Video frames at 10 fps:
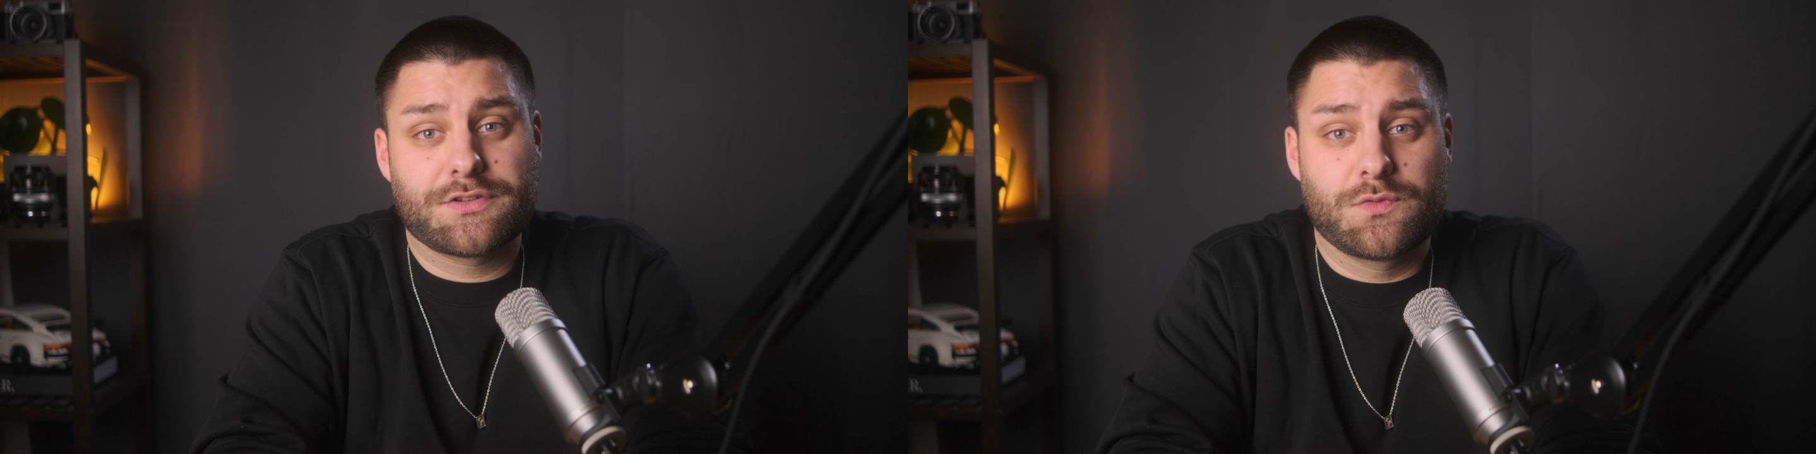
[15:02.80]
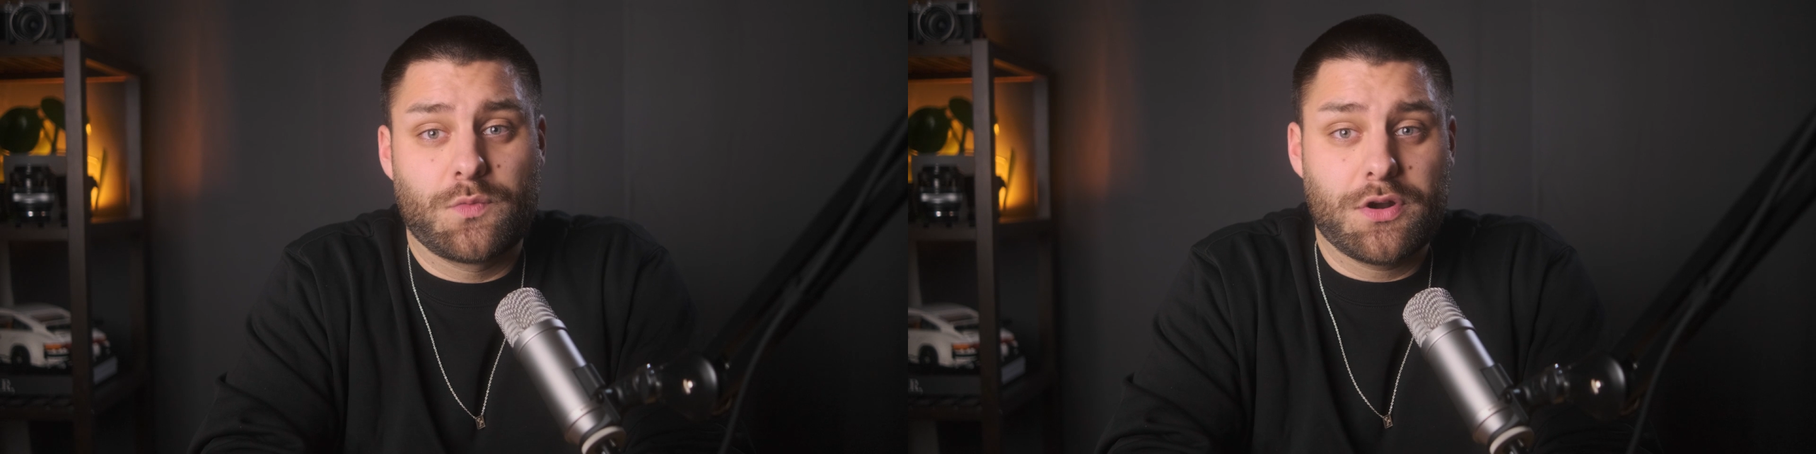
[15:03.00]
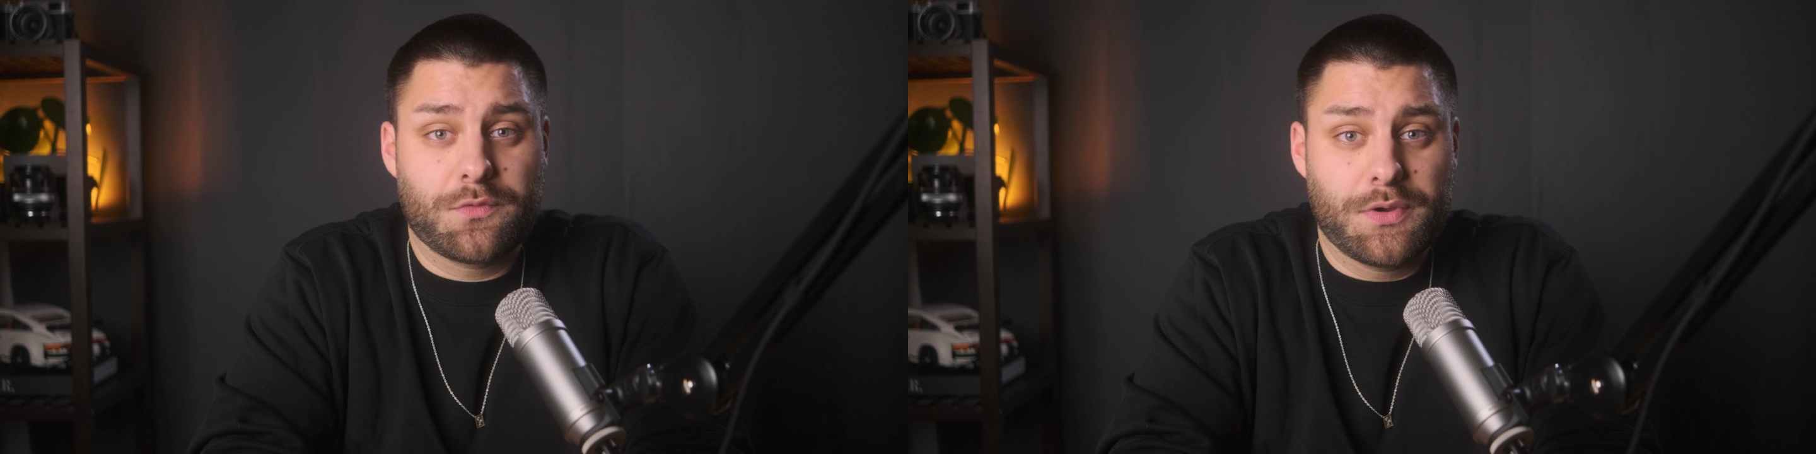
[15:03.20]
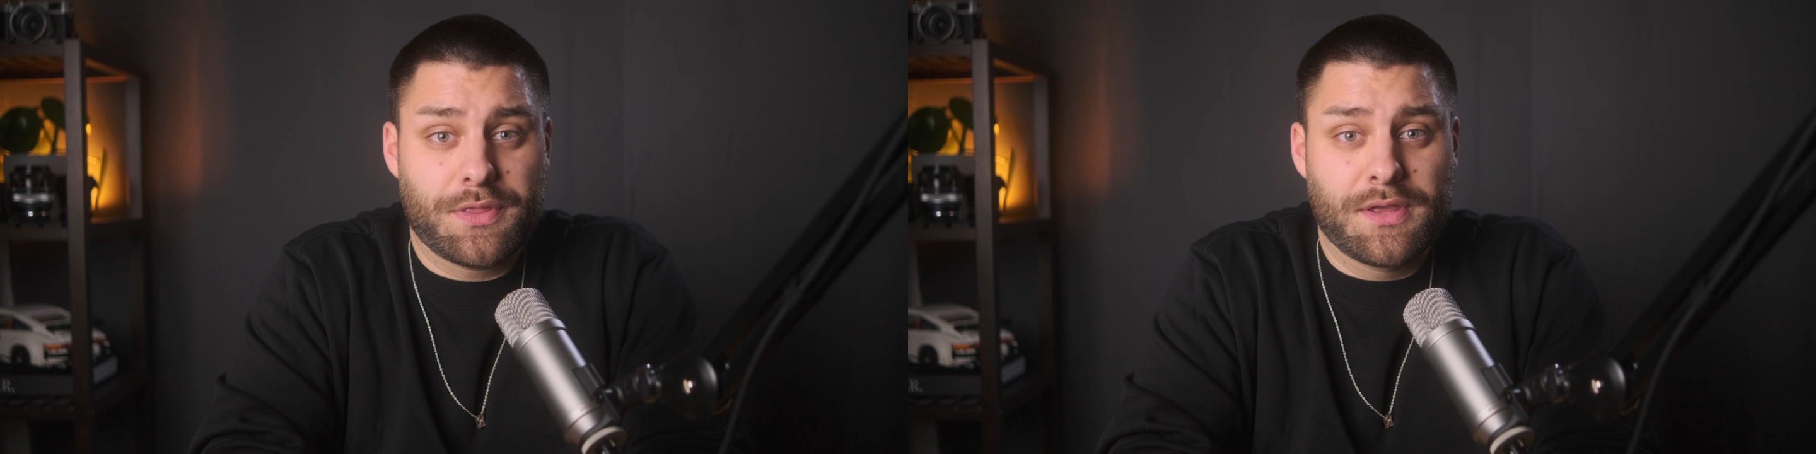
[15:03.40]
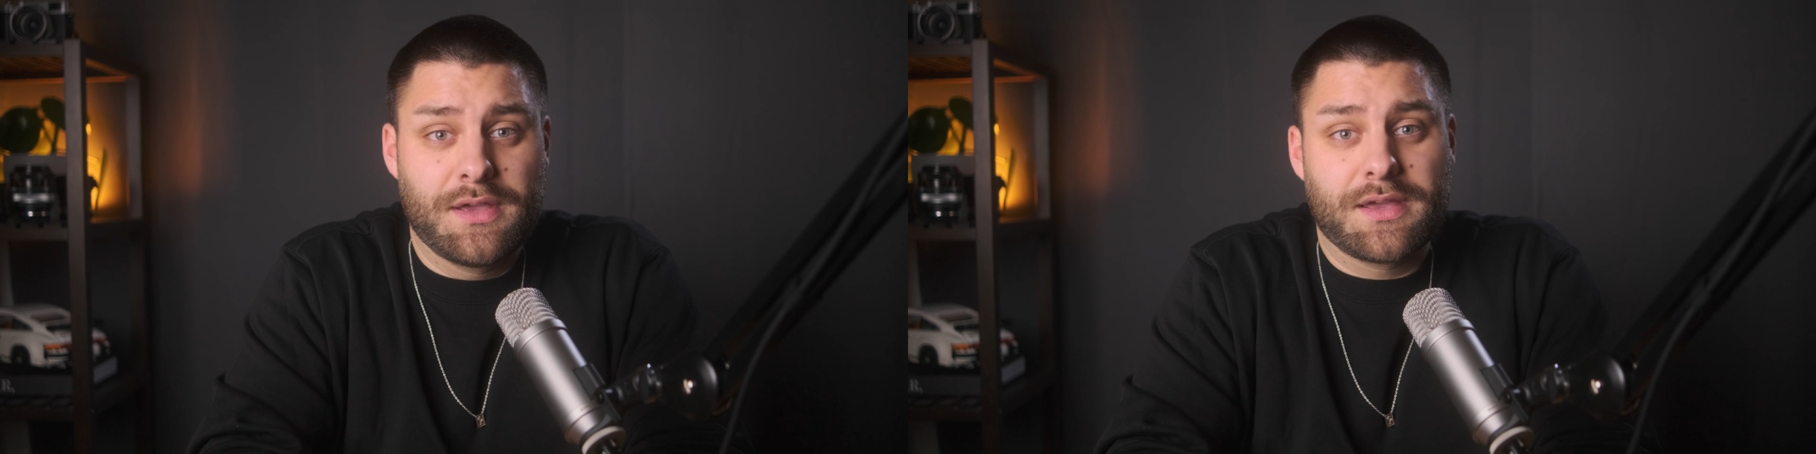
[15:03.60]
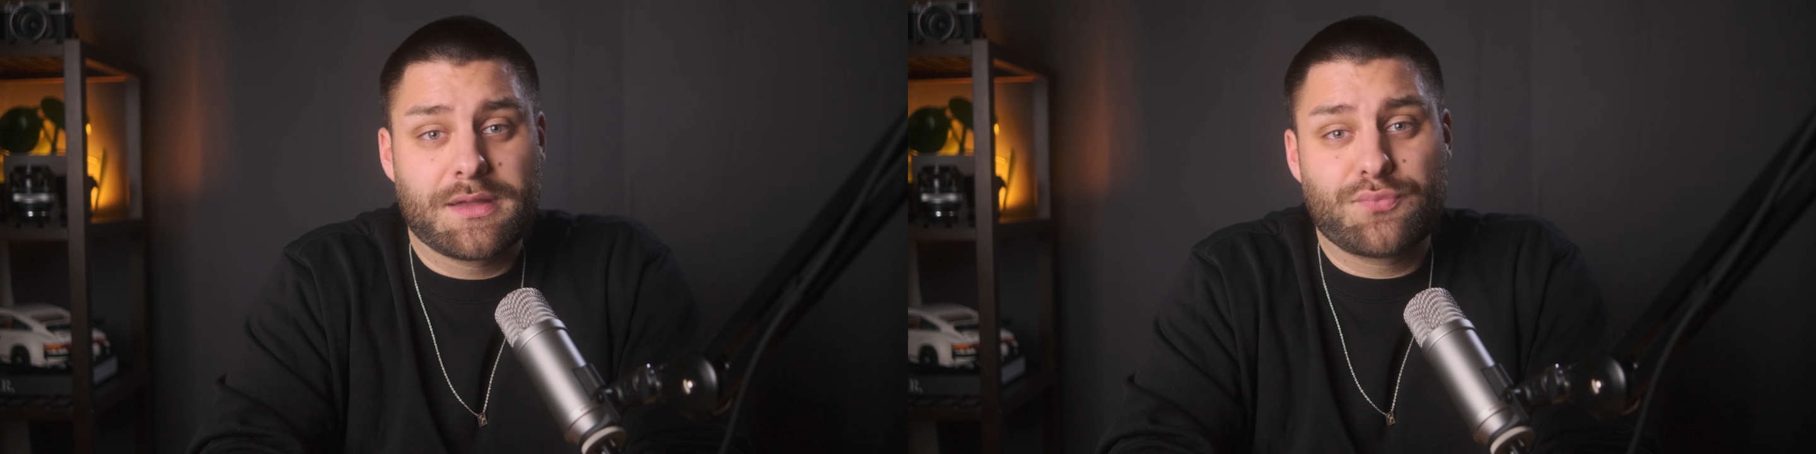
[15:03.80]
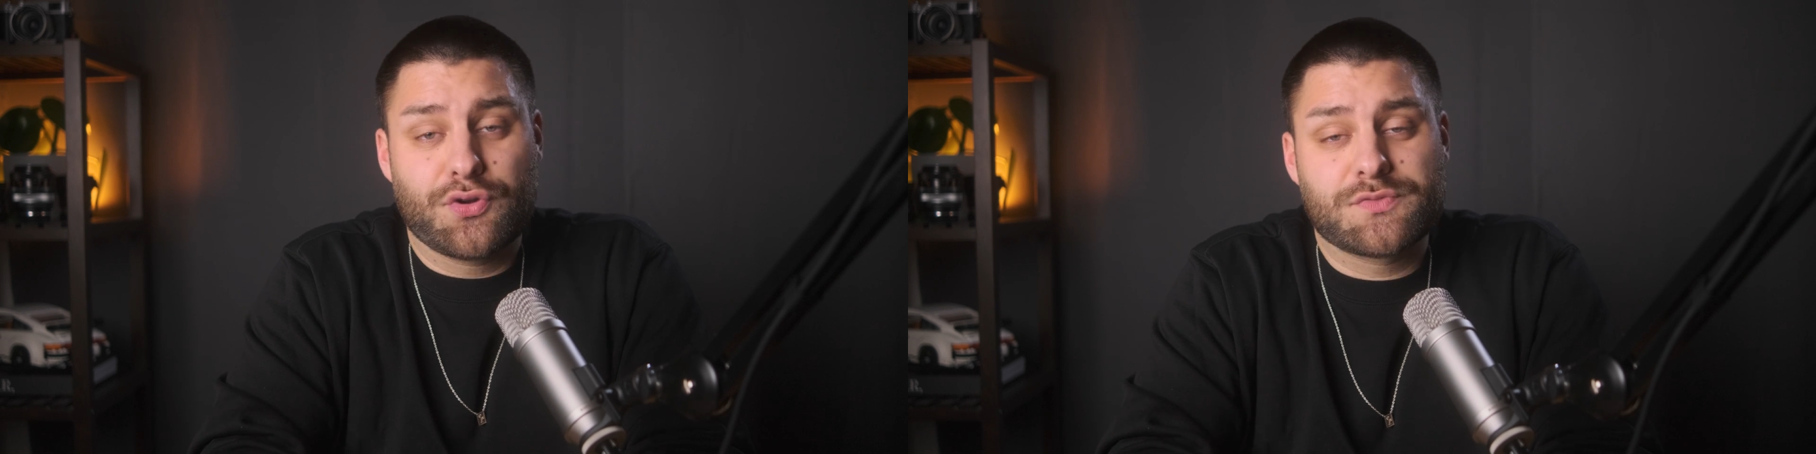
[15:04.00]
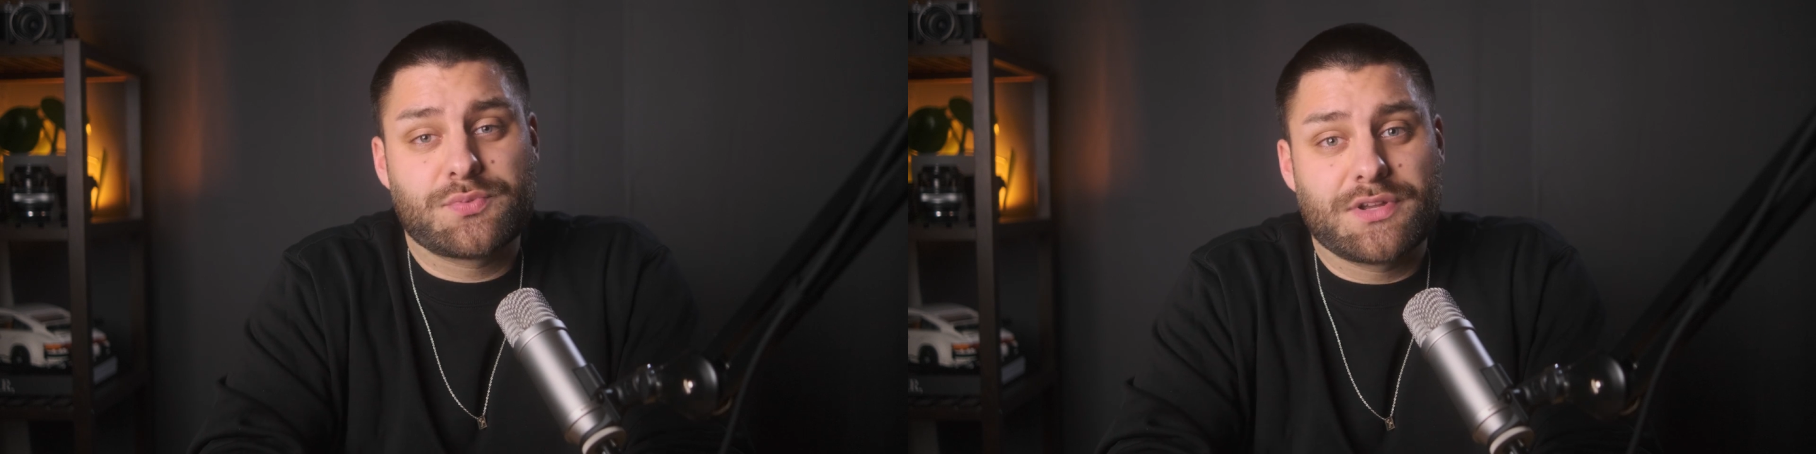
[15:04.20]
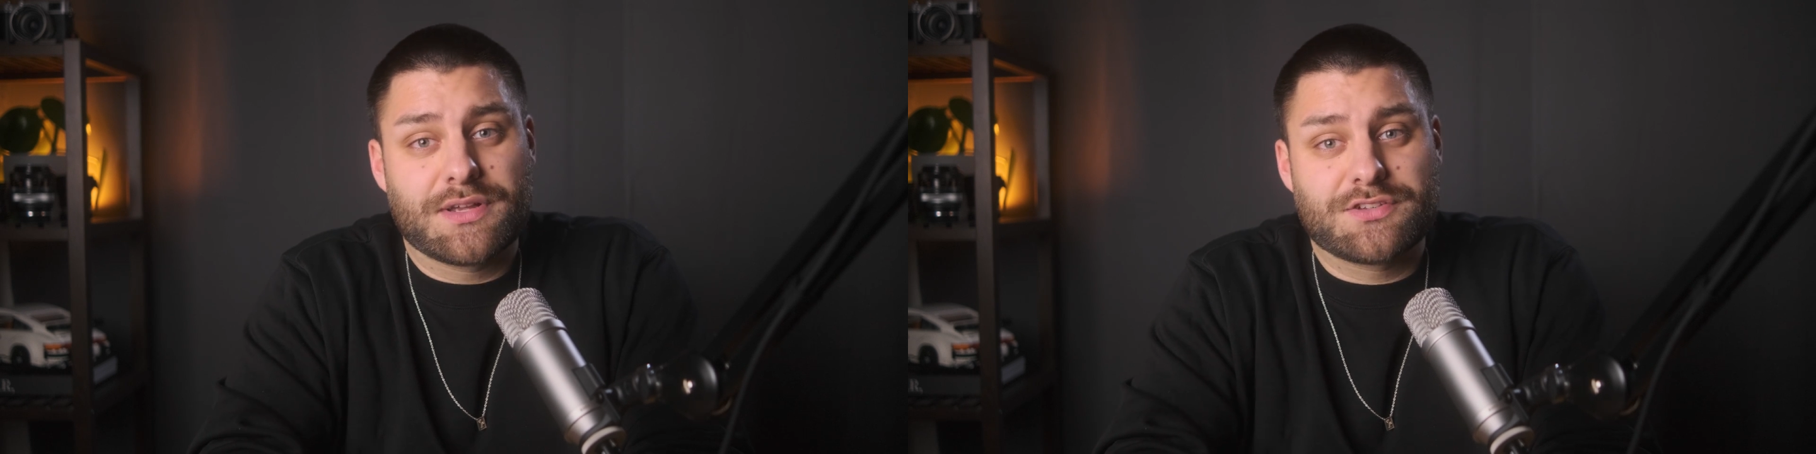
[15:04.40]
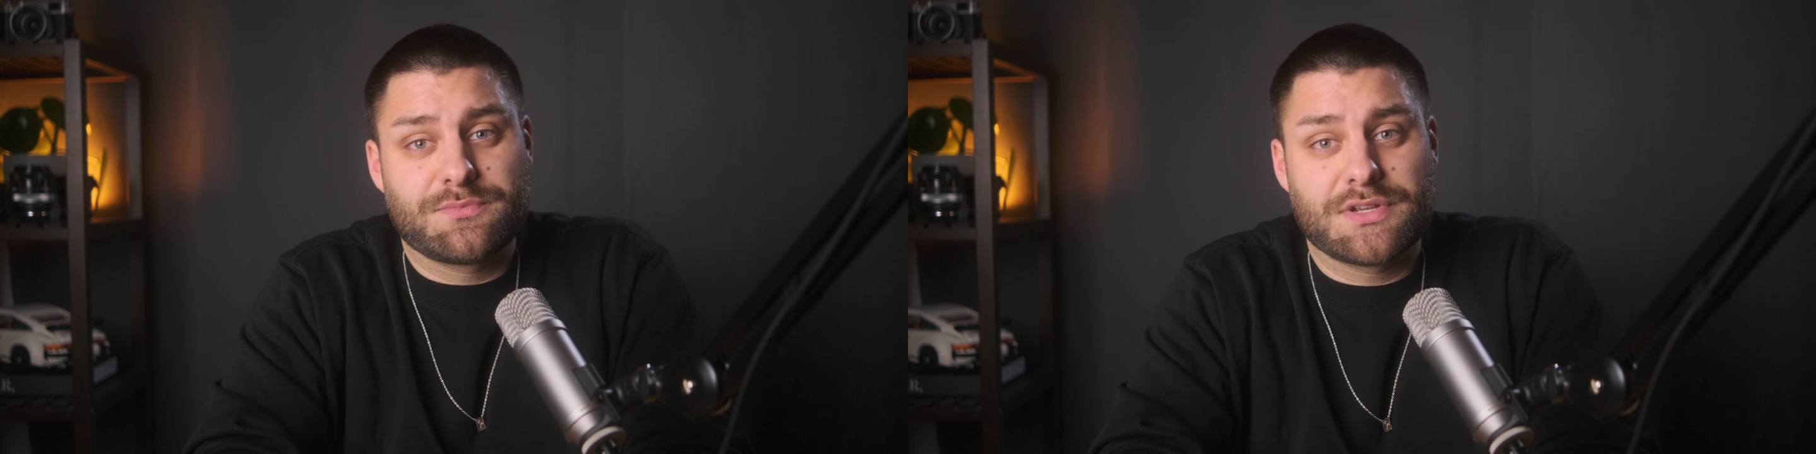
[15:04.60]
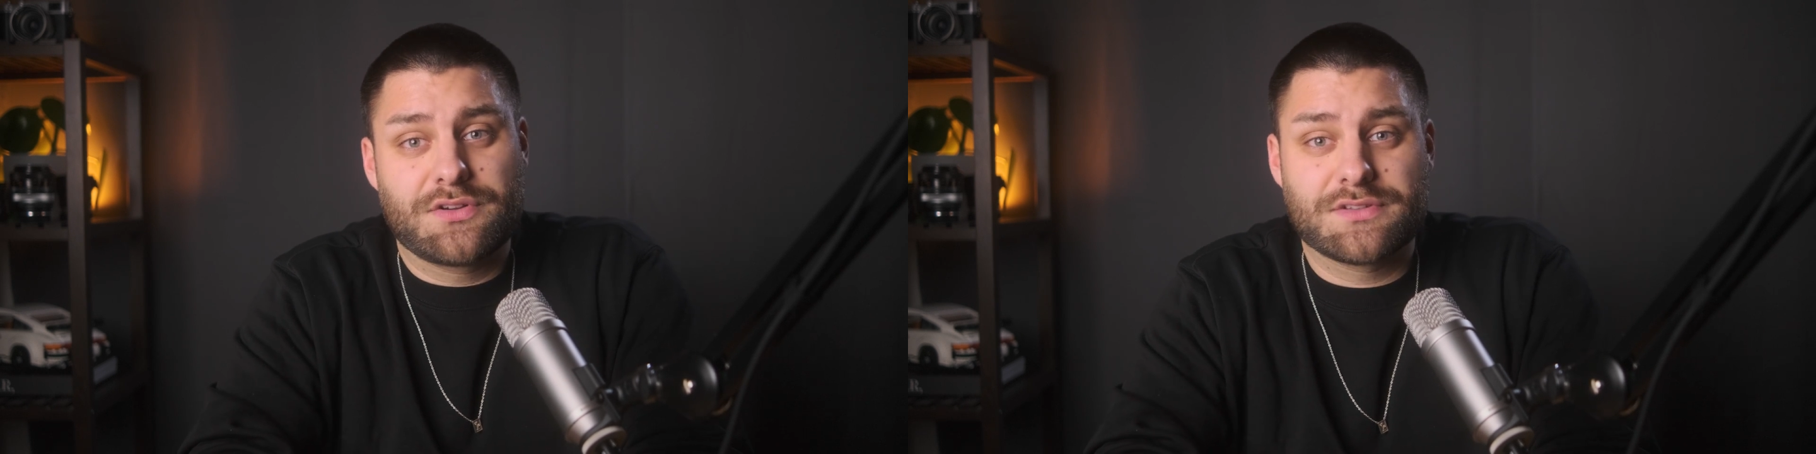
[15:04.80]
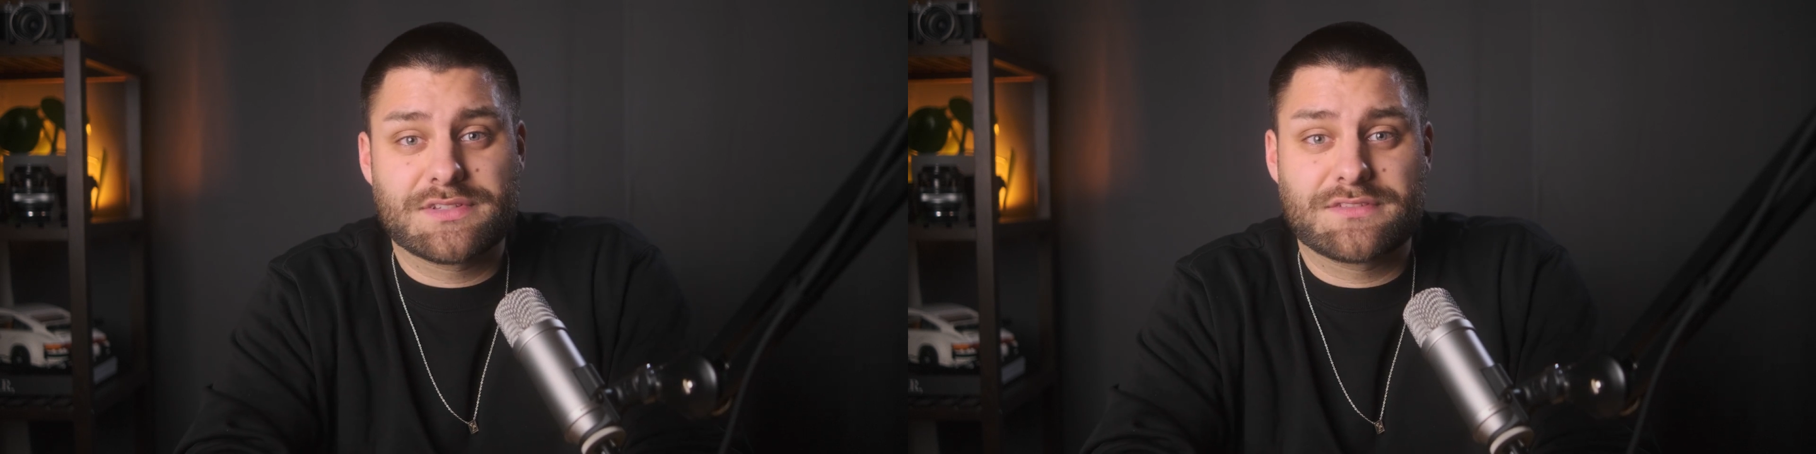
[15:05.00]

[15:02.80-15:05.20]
to work with in post-production because